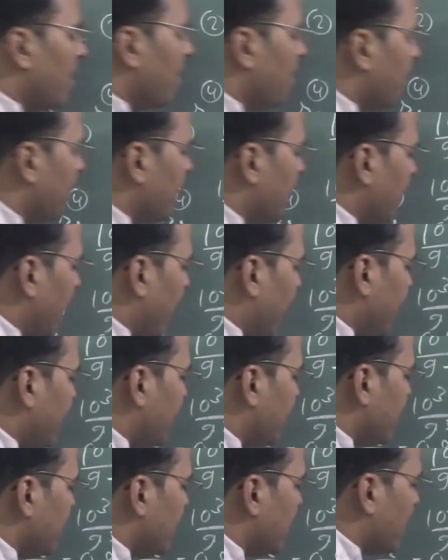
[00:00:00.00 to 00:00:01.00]
we write
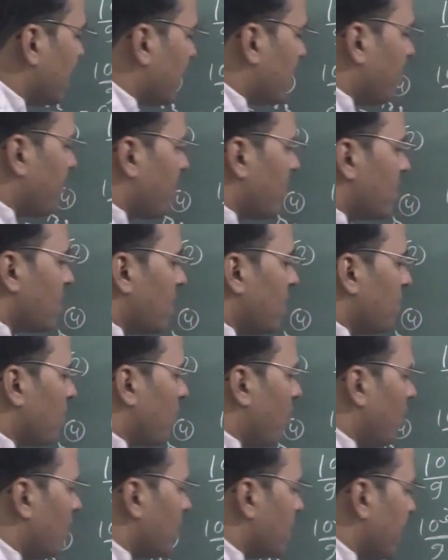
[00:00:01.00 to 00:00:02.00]
here some
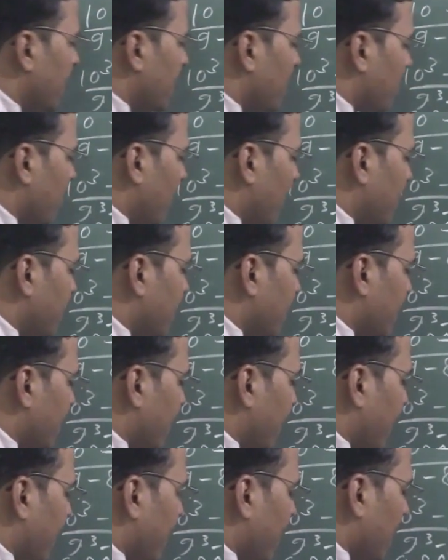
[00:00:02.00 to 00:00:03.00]
constant
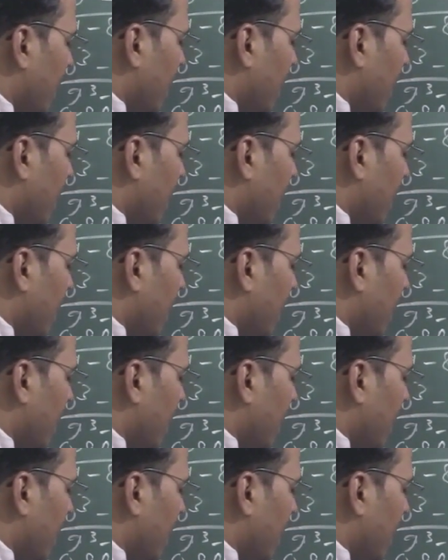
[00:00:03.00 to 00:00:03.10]
quantity